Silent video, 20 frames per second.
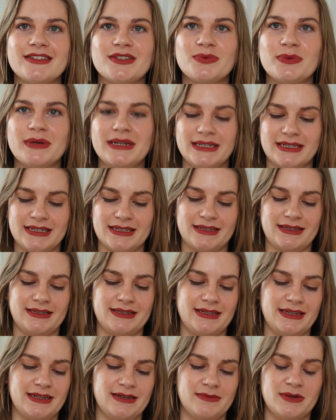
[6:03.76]
Sweet
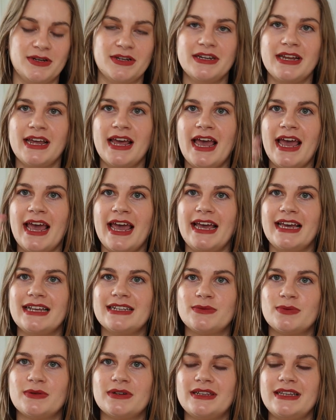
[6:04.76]
Cinnamon.
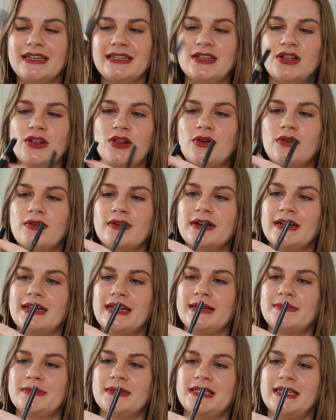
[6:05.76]
It's one of these long
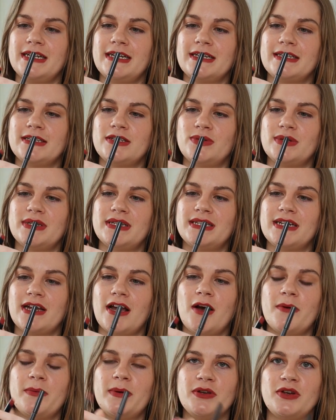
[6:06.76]
lipsticks. Twist it
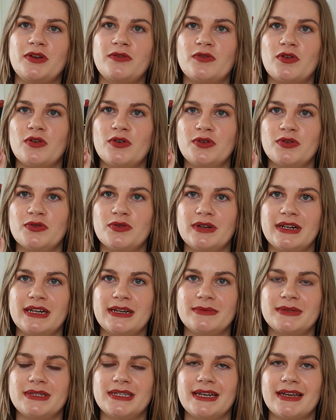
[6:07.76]
up and you've got your
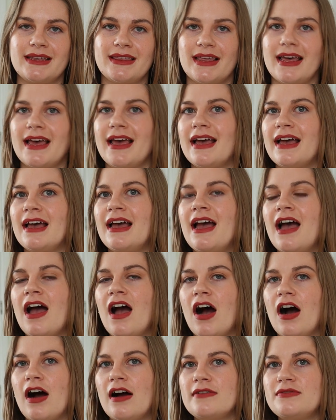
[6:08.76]
lipstick there.
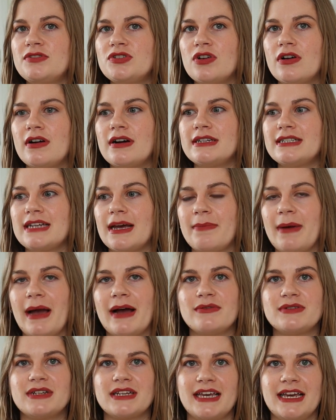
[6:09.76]
I've tried a
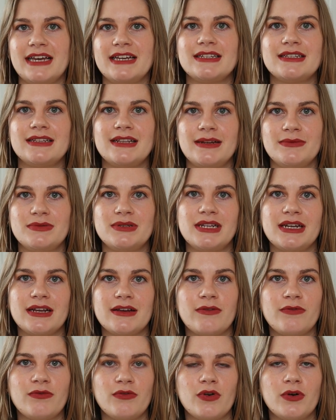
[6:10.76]
Powder Kiss
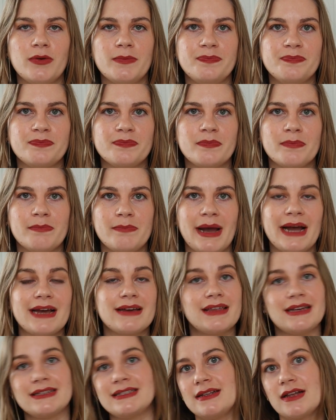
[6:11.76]
lipstick from
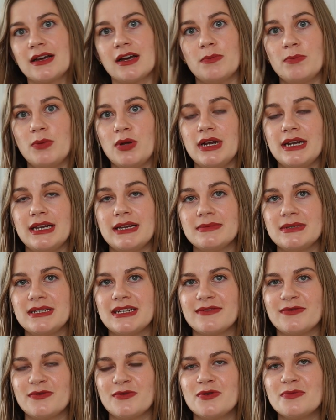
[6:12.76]
MAC that's in like a bullet
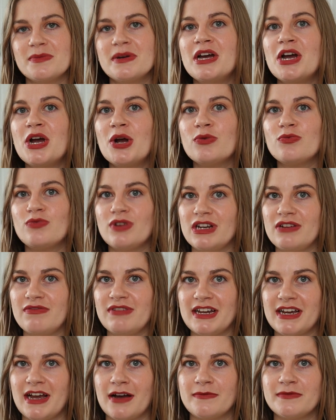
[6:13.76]
lipstick form. Really,
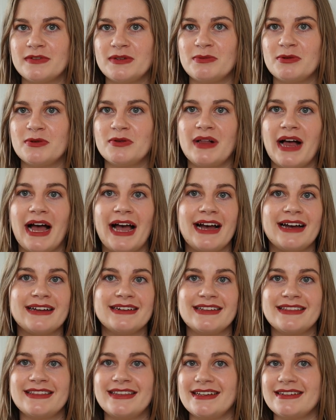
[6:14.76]
really comfortable. And
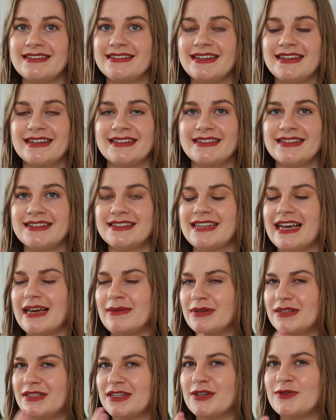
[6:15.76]
this is the
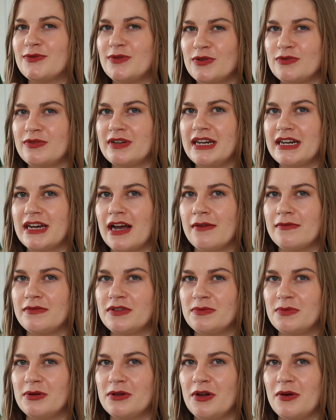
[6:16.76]
same. It does feel really
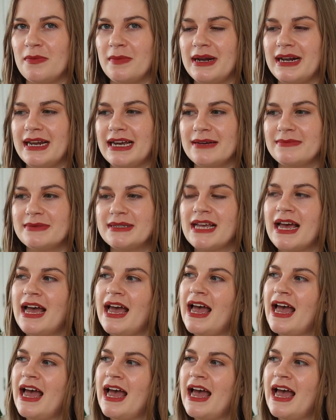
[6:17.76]
comfortable on my lips.